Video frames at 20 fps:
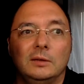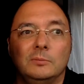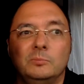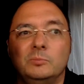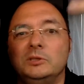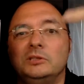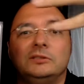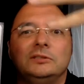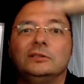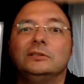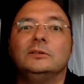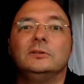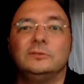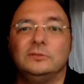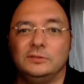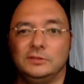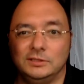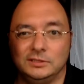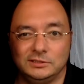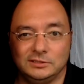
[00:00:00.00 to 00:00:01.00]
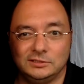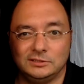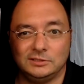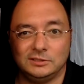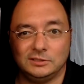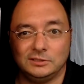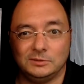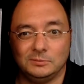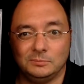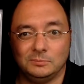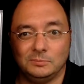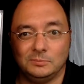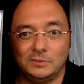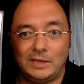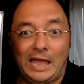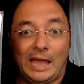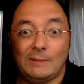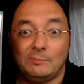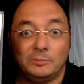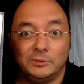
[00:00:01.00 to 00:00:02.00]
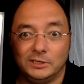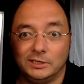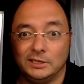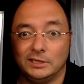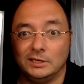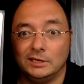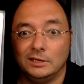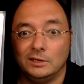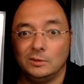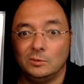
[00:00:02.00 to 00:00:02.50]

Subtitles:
mystical things start happening